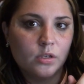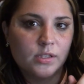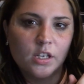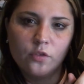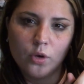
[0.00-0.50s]

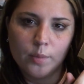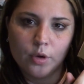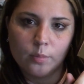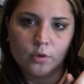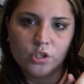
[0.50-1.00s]
silvery
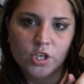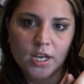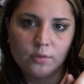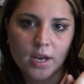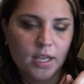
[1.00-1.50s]
purple
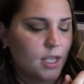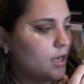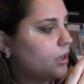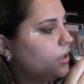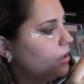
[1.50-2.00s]
shade right
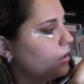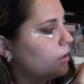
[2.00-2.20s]
here.